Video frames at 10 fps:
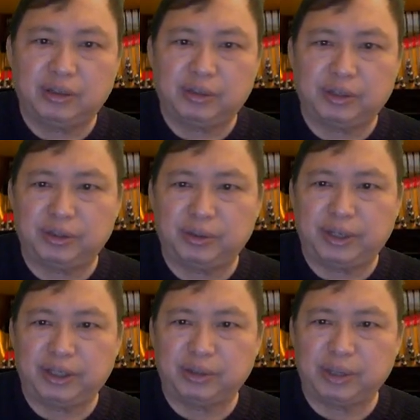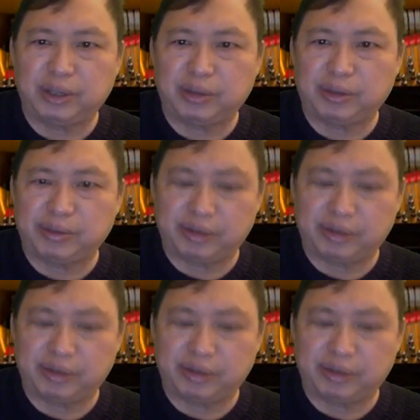gonna do end-to-end encryption.